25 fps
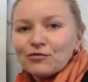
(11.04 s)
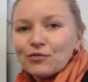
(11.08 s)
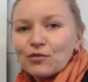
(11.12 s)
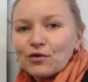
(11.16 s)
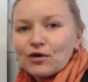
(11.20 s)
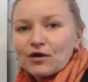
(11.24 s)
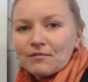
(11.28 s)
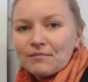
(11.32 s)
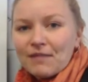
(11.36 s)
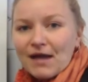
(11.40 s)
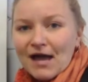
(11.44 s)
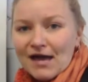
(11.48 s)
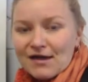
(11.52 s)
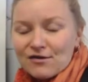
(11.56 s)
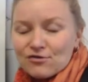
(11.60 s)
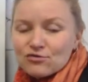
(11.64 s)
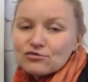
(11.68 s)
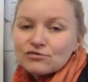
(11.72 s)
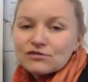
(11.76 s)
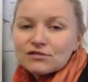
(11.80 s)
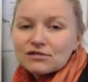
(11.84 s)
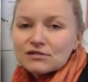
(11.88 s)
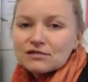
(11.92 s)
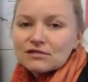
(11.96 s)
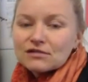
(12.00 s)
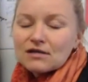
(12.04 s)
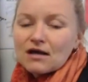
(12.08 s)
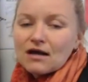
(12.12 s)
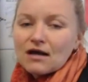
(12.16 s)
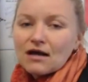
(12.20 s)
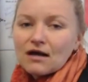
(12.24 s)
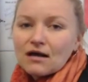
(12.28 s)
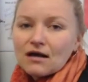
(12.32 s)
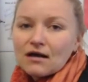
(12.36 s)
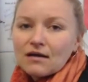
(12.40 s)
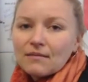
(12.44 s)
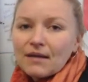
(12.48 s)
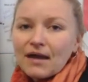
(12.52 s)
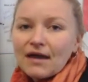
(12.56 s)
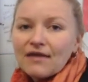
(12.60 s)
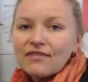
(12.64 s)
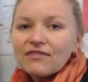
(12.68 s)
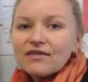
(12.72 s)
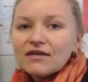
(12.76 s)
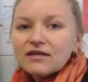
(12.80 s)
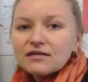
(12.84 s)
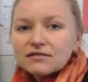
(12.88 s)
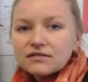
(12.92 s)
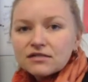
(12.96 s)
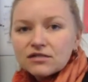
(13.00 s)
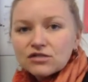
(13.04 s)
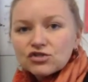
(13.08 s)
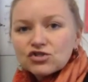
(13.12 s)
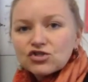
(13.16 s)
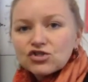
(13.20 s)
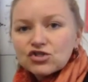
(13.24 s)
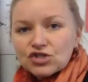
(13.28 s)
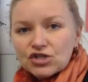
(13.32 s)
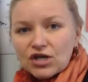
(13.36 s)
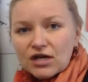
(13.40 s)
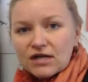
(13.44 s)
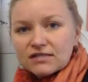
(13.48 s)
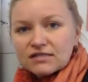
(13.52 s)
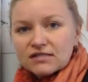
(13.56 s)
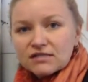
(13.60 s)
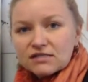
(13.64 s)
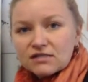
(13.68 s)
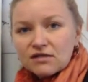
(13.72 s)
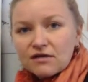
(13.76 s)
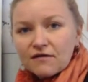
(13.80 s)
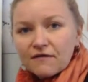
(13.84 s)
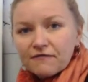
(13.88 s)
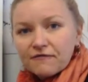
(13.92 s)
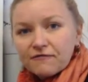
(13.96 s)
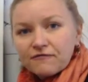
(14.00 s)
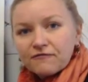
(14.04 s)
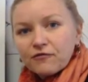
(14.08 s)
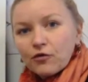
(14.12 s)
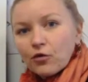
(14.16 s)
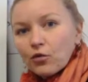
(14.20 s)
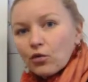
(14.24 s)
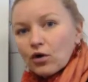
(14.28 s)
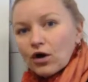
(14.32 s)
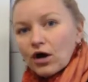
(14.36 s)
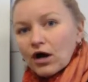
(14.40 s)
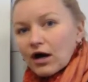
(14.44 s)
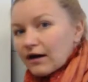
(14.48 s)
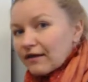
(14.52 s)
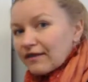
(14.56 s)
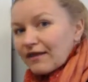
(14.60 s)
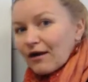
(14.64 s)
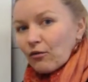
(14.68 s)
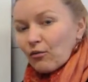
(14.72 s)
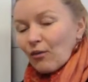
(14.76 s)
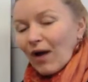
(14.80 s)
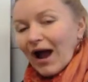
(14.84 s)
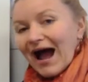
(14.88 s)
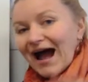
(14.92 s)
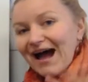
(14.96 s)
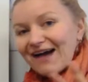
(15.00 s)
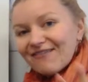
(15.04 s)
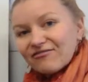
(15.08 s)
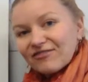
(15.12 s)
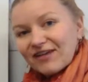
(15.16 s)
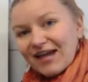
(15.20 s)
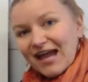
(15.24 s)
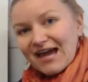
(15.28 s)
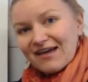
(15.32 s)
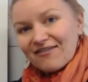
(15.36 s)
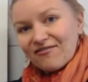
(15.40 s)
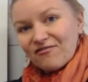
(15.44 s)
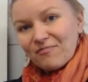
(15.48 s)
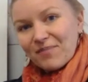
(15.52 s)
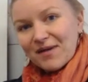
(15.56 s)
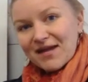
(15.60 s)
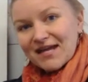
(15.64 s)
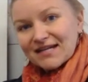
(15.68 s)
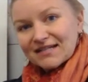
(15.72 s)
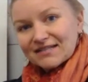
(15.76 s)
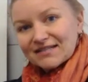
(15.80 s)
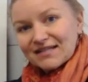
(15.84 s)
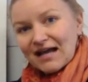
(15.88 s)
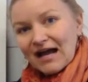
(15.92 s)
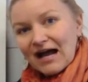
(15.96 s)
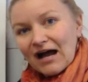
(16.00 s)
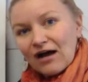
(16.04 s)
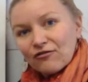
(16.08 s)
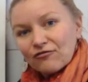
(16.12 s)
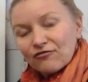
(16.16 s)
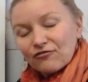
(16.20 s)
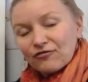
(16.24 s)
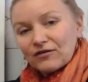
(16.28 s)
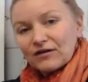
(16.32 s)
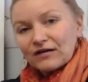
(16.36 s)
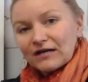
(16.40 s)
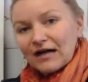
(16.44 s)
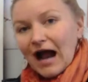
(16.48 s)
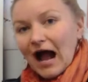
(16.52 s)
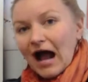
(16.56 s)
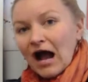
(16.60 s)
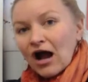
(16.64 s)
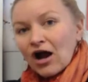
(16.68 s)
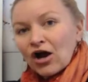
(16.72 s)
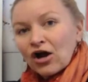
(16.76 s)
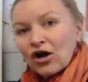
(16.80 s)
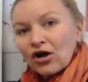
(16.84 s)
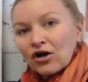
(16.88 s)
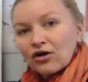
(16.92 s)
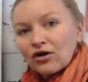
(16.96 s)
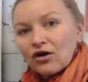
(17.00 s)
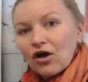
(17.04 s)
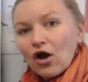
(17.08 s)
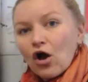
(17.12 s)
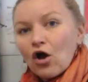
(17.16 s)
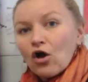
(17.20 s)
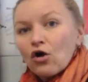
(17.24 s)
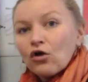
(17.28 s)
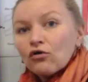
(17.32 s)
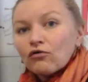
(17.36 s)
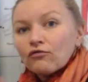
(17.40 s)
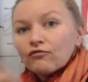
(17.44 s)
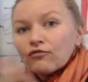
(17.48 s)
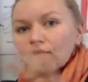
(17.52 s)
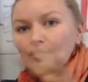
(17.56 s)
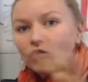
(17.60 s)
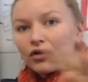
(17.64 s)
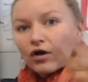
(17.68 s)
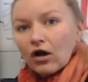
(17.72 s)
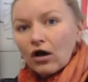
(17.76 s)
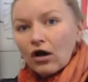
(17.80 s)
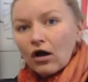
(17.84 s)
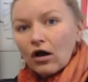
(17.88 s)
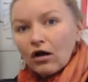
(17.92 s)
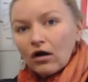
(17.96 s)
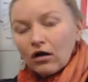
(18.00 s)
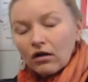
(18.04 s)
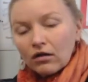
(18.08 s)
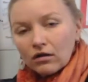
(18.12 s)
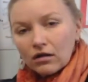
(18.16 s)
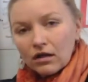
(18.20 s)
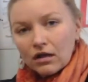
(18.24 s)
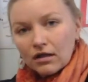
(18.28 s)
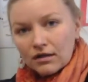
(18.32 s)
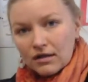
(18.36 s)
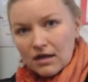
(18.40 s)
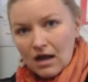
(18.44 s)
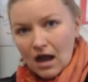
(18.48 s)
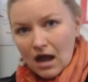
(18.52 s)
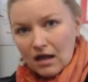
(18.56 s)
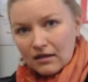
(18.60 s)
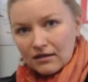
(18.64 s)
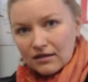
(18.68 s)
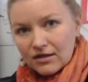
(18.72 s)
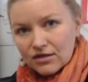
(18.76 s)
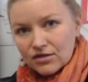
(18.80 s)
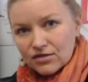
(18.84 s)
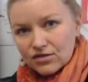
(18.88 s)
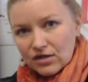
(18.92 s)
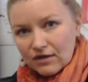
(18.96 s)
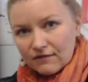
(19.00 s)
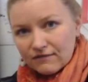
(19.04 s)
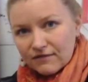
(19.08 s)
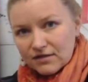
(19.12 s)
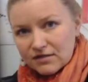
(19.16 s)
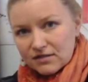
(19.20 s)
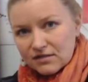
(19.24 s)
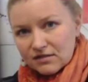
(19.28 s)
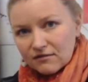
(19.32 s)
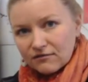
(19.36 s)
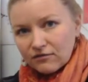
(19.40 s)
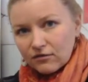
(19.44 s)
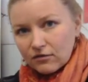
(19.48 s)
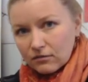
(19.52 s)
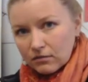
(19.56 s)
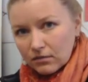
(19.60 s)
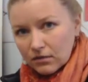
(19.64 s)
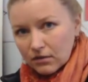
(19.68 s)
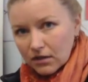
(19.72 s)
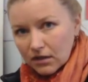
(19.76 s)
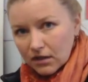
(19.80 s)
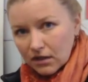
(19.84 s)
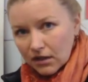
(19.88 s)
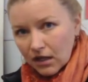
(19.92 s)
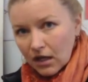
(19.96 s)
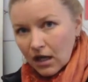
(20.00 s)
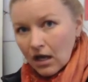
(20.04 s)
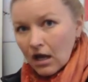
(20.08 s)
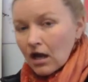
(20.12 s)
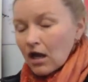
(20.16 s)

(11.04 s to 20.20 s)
War battles, and this is just the four that I've kind of picked out for our overall knowledge of the Civil War.